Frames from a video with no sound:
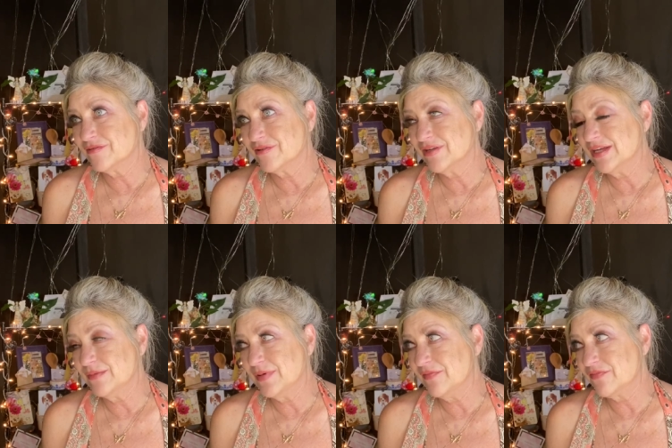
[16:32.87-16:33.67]
on
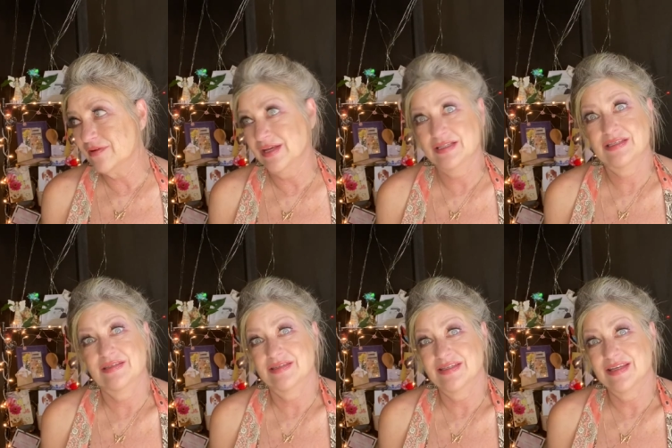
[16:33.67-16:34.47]
eBay for next
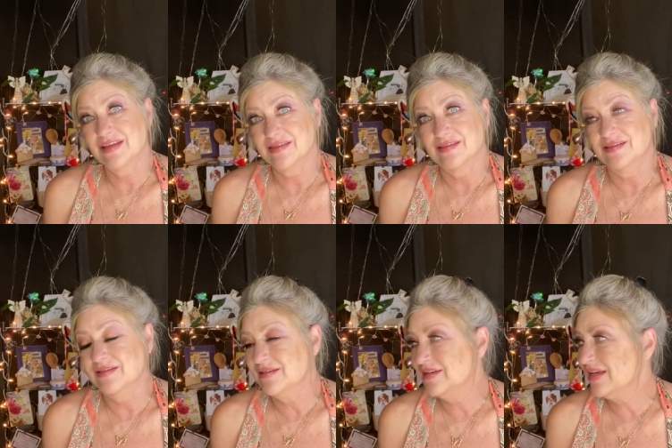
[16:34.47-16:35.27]
to nothing,